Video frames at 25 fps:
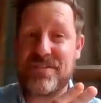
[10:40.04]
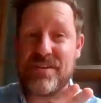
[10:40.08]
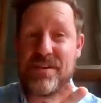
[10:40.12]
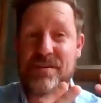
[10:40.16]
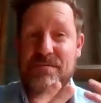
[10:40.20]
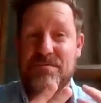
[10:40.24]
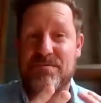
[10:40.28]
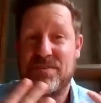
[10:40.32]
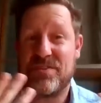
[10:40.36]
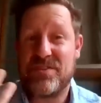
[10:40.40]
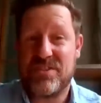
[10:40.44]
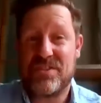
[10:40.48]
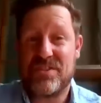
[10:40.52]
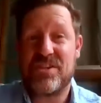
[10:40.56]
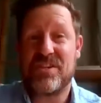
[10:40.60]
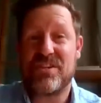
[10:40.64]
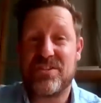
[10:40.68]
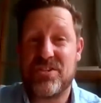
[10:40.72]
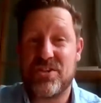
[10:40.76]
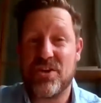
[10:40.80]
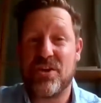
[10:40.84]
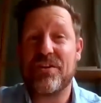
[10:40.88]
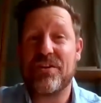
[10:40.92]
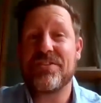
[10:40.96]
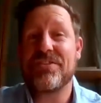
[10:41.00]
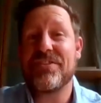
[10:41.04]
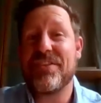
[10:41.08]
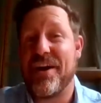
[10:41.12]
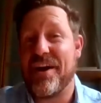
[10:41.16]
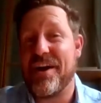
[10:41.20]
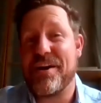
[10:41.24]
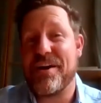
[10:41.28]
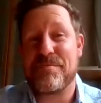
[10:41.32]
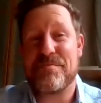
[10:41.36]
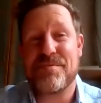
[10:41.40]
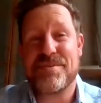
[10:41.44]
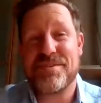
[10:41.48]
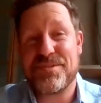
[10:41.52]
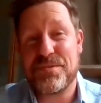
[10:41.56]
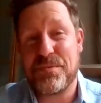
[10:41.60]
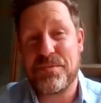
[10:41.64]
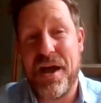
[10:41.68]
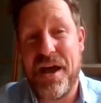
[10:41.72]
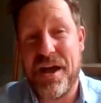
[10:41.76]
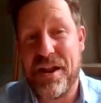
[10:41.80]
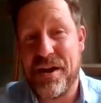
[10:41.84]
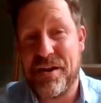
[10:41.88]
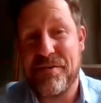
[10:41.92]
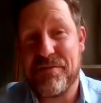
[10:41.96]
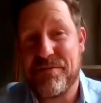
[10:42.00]
to Trondheim as
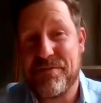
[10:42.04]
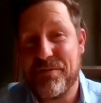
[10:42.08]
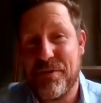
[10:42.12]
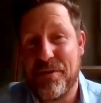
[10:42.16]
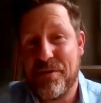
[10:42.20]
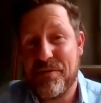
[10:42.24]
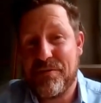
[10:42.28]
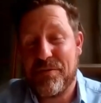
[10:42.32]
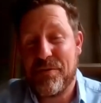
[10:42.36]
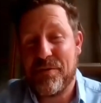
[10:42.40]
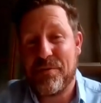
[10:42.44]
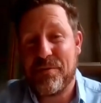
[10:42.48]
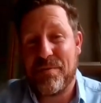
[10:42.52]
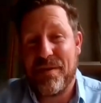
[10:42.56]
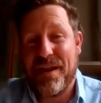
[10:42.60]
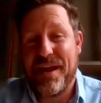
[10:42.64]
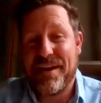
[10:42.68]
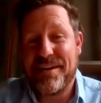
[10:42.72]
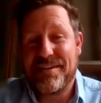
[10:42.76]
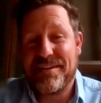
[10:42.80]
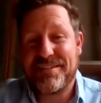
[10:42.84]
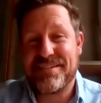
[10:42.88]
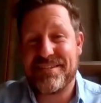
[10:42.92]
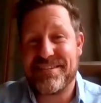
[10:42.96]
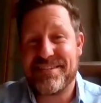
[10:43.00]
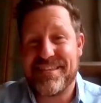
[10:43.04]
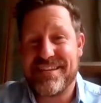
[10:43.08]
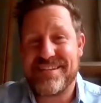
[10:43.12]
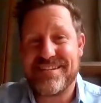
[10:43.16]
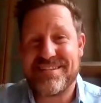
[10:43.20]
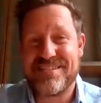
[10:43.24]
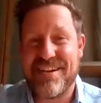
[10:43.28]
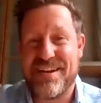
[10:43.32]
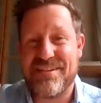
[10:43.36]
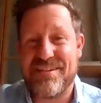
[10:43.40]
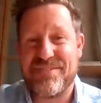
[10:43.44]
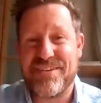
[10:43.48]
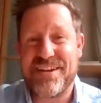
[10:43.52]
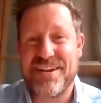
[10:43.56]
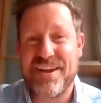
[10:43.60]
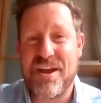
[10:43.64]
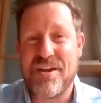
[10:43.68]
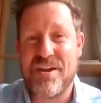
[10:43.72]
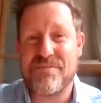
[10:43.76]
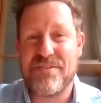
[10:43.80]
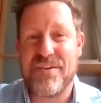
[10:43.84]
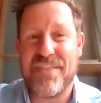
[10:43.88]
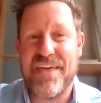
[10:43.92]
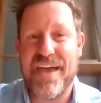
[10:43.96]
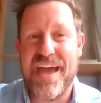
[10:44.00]
well, of all places, that traveling
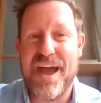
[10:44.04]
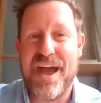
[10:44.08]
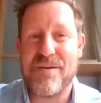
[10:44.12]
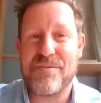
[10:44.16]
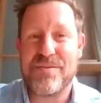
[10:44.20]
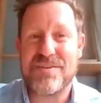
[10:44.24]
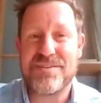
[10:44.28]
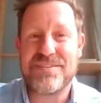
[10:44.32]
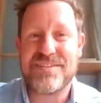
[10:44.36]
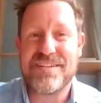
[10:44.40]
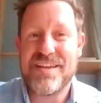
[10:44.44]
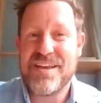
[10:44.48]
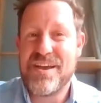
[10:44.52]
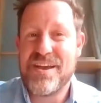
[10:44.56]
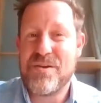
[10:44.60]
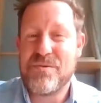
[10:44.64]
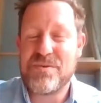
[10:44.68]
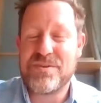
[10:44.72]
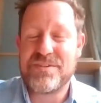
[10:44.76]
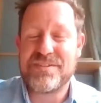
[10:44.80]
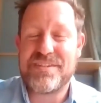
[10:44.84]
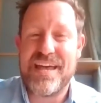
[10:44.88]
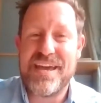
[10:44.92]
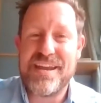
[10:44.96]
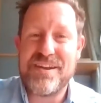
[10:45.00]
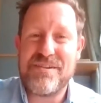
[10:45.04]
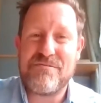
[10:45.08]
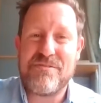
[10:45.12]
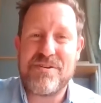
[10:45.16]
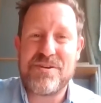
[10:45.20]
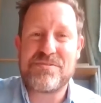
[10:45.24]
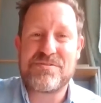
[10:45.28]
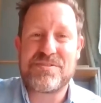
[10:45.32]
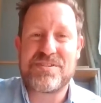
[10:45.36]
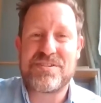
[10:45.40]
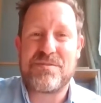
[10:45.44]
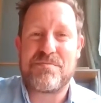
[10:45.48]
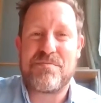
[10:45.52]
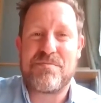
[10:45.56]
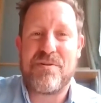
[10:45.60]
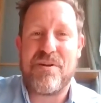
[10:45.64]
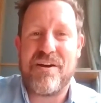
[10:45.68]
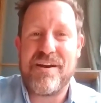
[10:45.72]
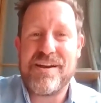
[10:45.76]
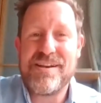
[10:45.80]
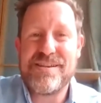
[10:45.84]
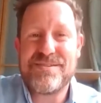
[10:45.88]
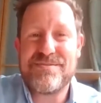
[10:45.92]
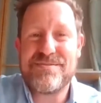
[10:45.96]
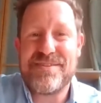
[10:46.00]
over there, was that a real
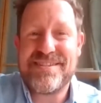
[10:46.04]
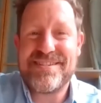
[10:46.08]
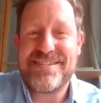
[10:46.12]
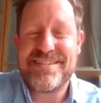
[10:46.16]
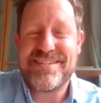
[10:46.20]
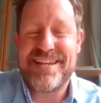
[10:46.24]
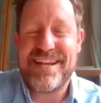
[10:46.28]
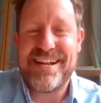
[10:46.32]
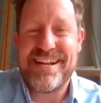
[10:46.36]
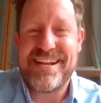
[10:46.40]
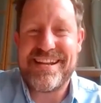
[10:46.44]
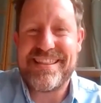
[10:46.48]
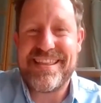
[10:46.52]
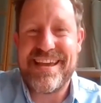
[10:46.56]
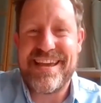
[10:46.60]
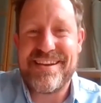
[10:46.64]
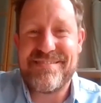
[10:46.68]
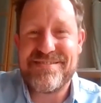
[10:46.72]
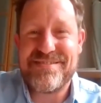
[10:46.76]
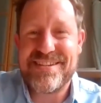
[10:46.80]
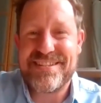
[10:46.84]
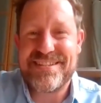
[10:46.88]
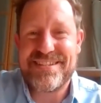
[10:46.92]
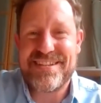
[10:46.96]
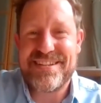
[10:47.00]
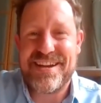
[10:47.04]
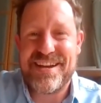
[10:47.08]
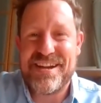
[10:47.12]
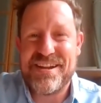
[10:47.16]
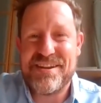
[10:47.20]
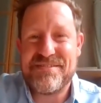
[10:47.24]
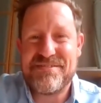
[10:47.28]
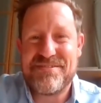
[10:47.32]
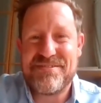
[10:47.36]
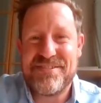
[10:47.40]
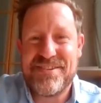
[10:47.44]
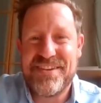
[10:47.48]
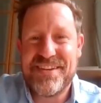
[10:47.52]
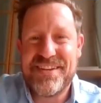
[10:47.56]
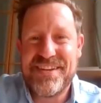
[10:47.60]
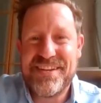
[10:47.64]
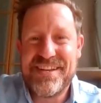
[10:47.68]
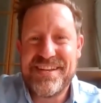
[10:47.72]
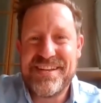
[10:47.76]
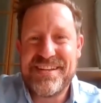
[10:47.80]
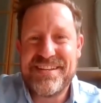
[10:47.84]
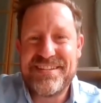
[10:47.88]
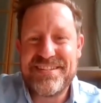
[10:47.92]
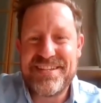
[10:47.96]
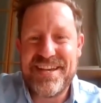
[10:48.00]
surprise when suddenly they've just kind of
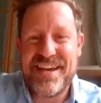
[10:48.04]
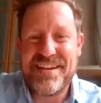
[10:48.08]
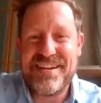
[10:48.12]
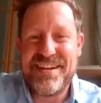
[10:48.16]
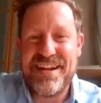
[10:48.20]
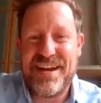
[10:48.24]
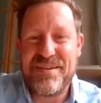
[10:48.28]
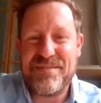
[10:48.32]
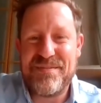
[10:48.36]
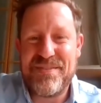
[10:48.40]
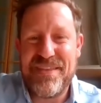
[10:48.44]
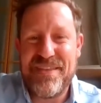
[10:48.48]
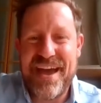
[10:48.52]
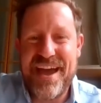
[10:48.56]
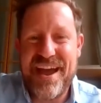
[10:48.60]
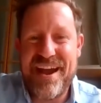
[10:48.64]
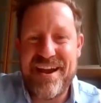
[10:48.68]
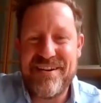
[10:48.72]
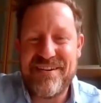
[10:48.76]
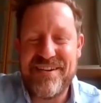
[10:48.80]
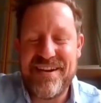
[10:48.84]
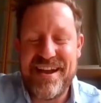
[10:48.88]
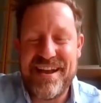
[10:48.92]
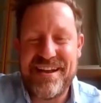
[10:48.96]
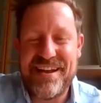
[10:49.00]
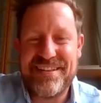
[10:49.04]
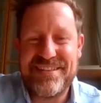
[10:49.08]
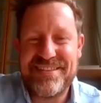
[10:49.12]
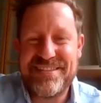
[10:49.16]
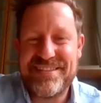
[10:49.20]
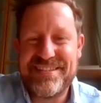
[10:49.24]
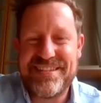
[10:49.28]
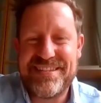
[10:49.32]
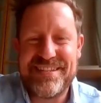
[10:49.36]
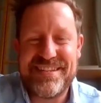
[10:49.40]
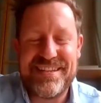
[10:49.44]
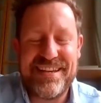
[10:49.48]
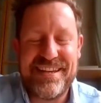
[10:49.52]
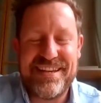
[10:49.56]
turned up there? And